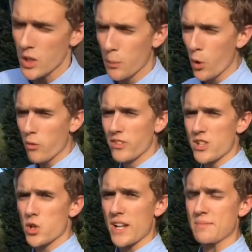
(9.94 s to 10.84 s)
to prove the
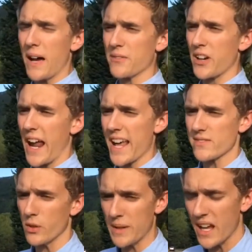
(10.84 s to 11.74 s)
trust my friend has
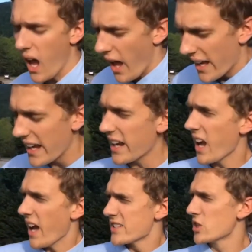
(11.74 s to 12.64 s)
for me. He
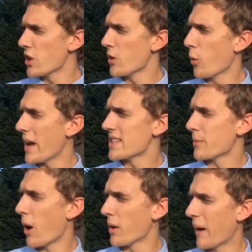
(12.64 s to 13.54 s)
certain ways
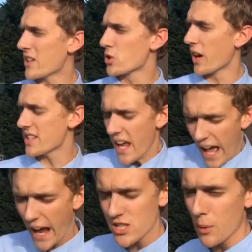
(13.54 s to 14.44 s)
upon my trust, and
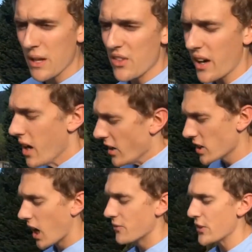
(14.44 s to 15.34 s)
I shall be there to
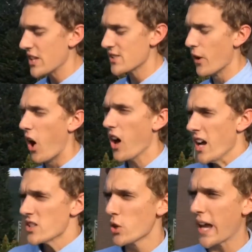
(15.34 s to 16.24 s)
comfort his fall,
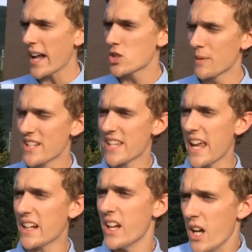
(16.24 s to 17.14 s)
to catch him in his
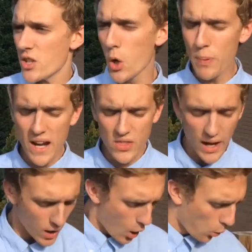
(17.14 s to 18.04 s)
aid, to be
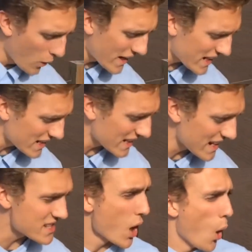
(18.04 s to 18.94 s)
there when he
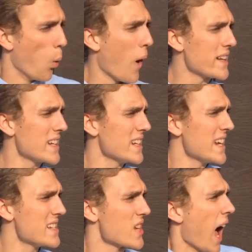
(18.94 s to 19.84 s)
needs what he
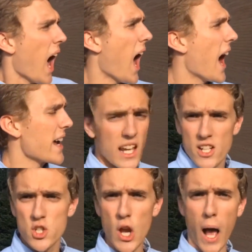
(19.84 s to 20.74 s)
needs. I
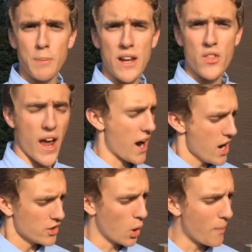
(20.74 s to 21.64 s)
shall be there
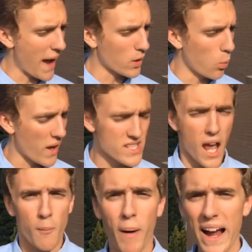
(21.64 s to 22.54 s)
no matter what.
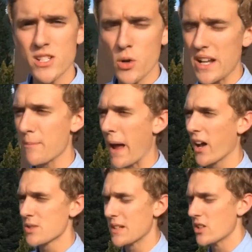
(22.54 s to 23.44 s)
My duty
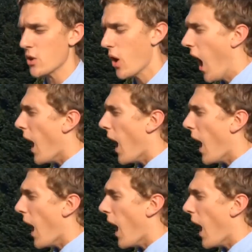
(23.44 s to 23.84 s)
impels me to do.